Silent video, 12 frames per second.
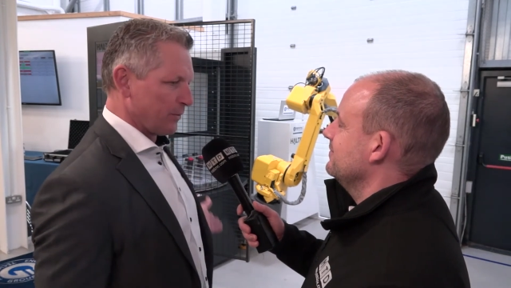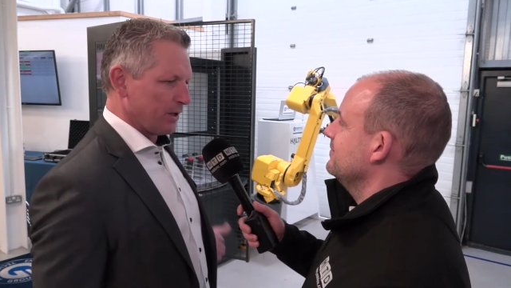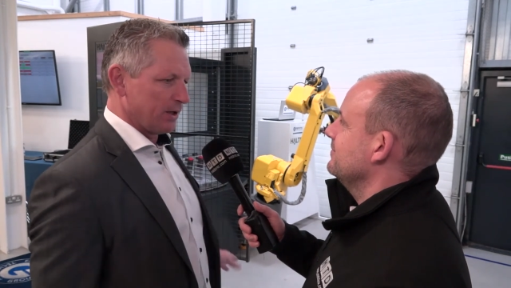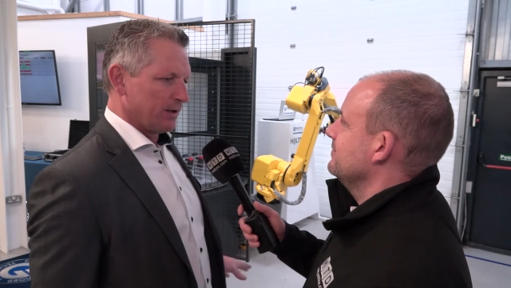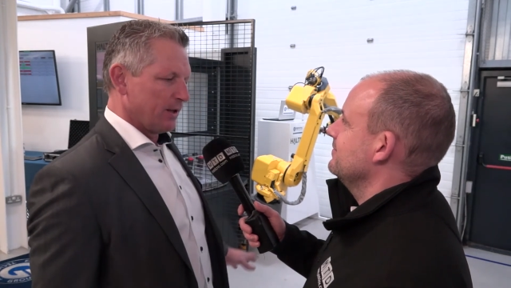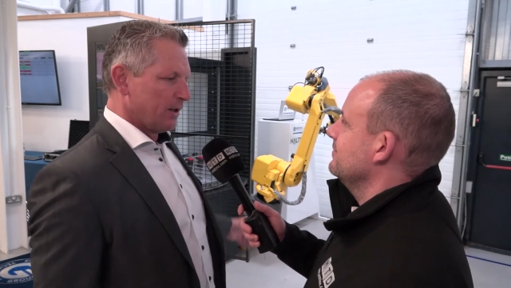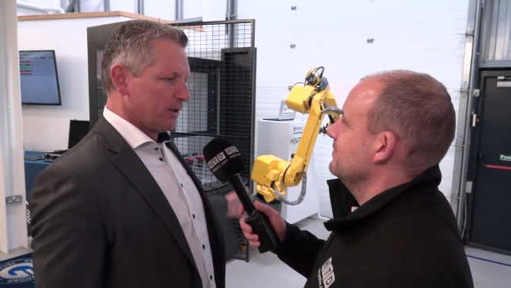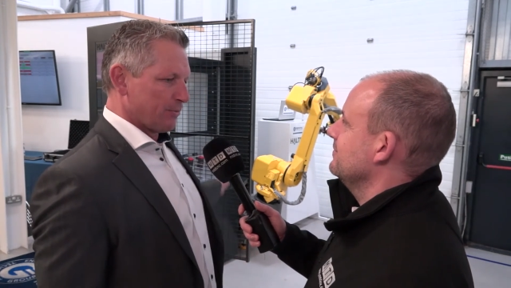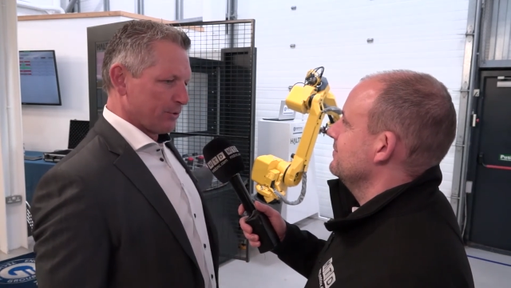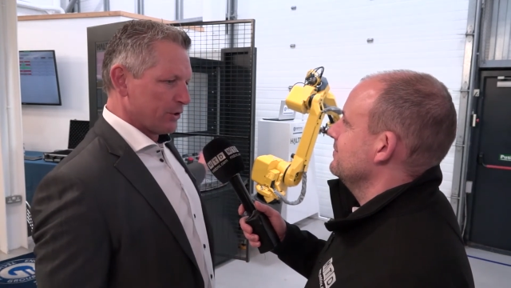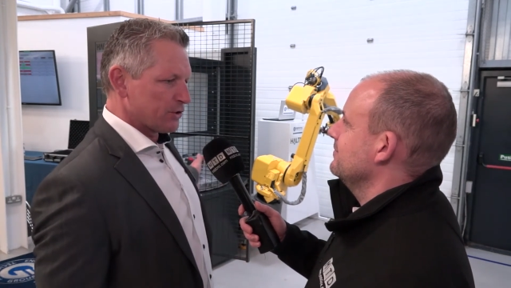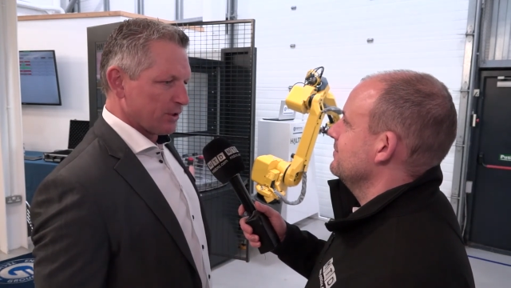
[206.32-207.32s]
Speaker 1: We, the
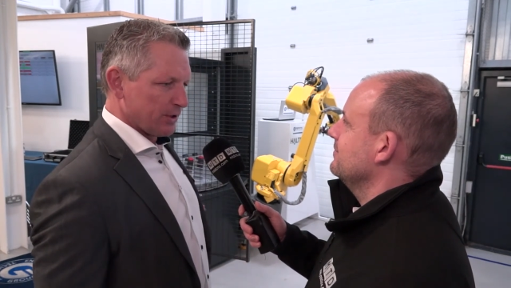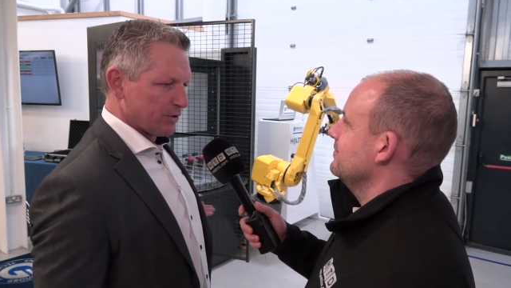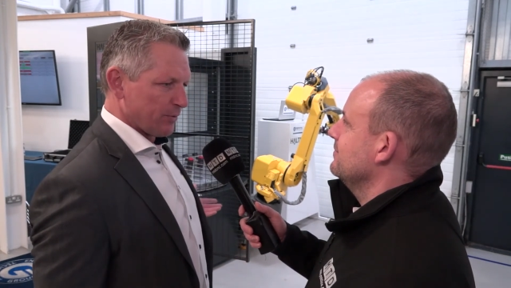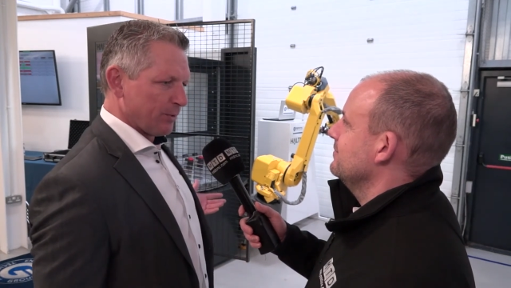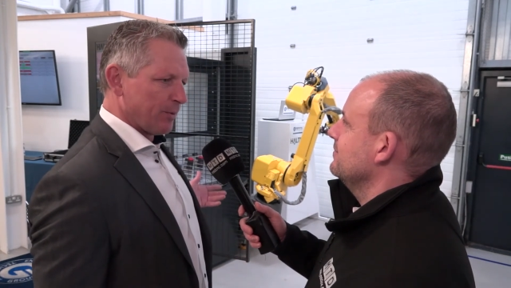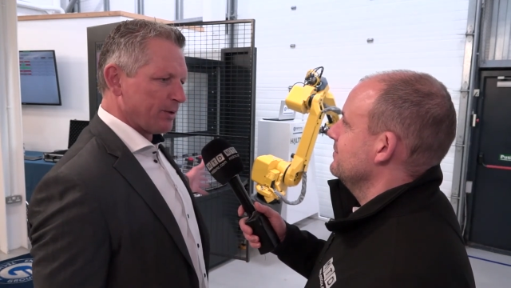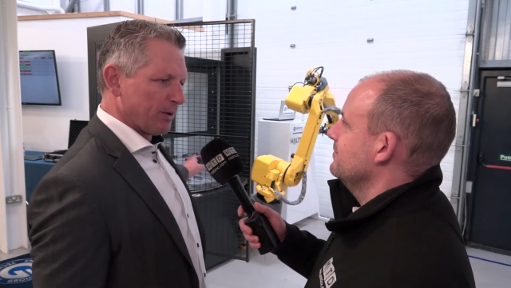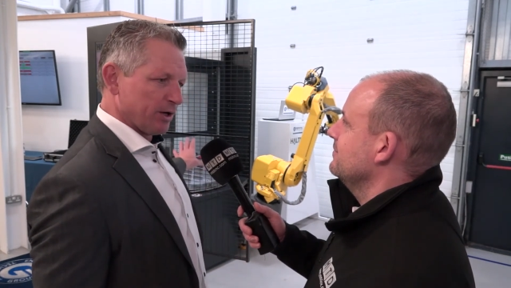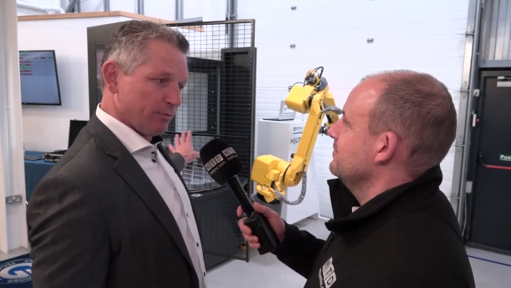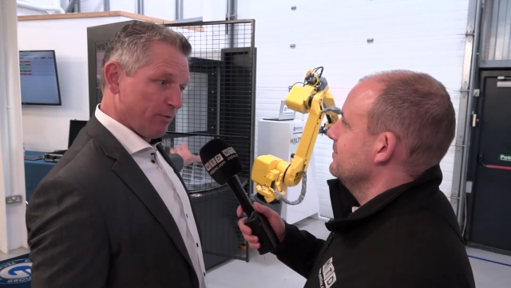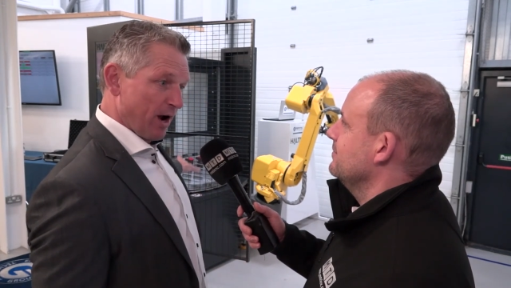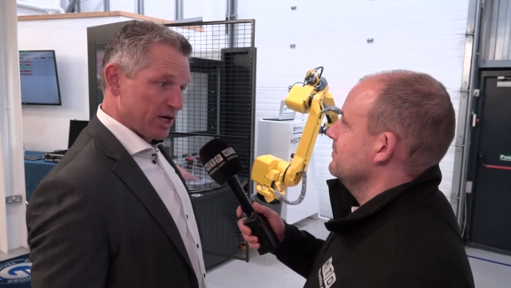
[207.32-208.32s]
production is well made by the
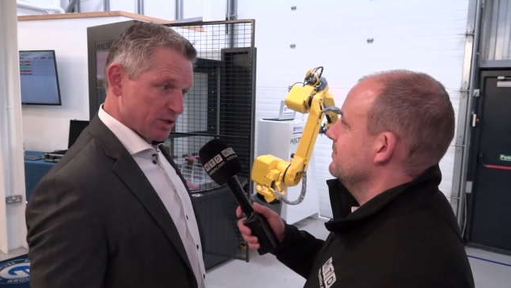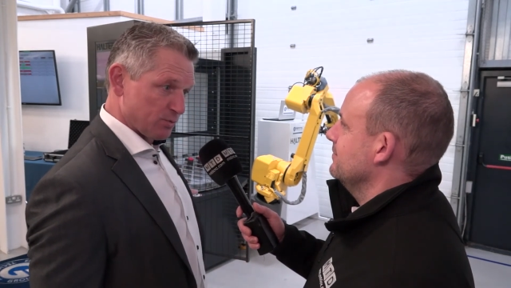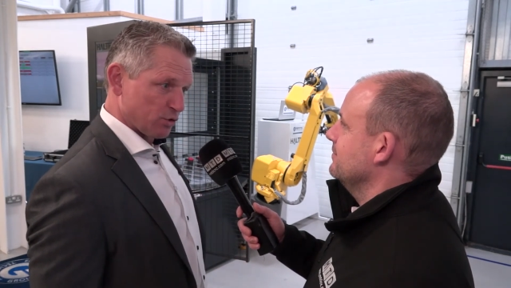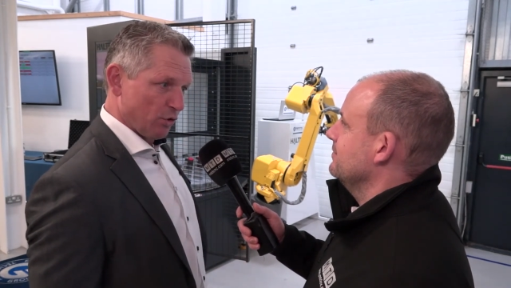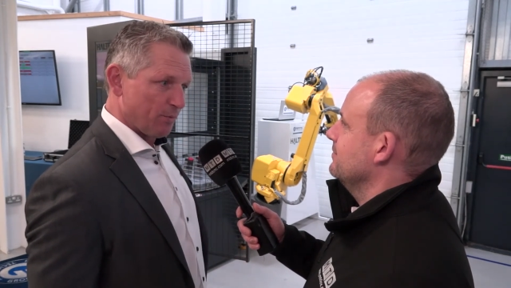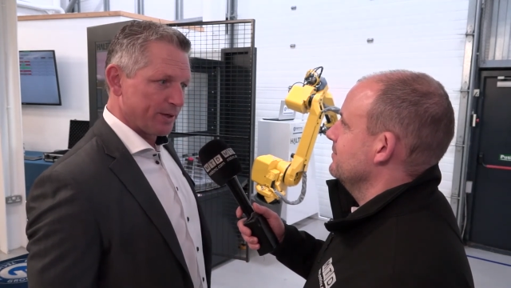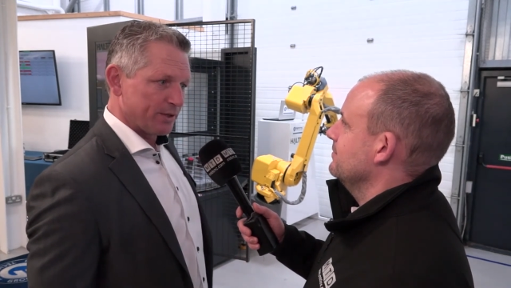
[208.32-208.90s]
Fastums Group